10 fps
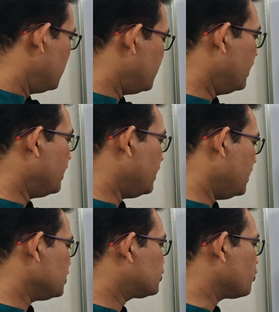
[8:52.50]

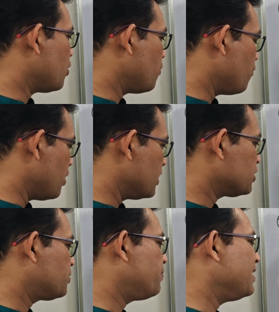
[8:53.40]
he is or
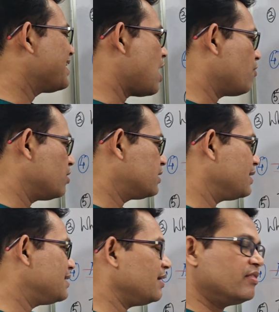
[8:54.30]
was being
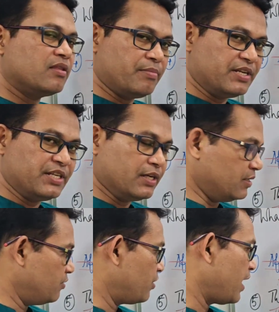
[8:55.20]
awarded in the
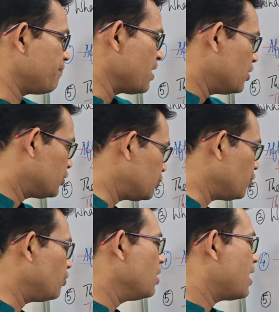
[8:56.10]
meeting. Okay,
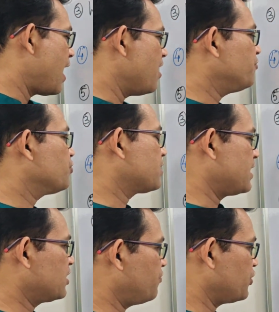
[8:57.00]
so have your
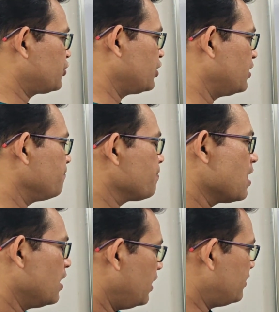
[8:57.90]
correct version
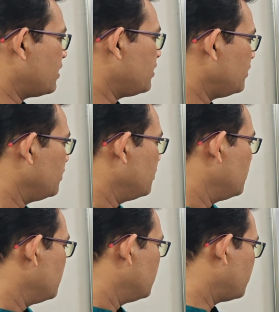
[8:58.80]
either
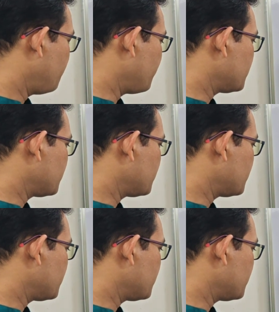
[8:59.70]
the